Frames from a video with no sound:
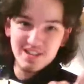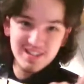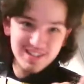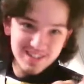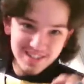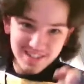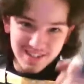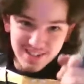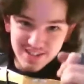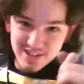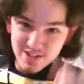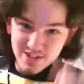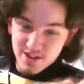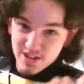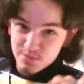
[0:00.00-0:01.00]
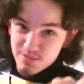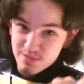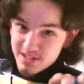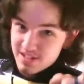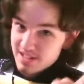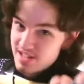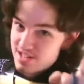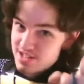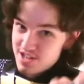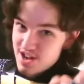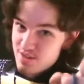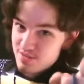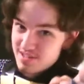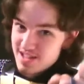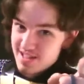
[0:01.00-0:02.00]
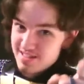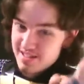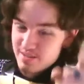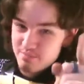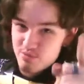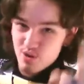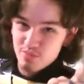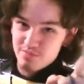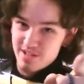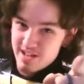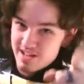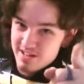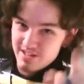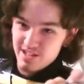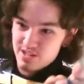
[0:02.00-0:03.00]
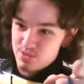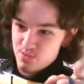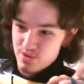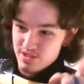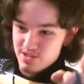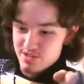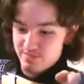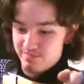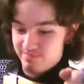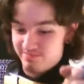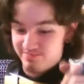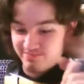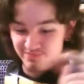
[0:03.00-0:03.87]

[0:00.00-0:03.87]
White. So I expect to get shot with that thing point blank at least once.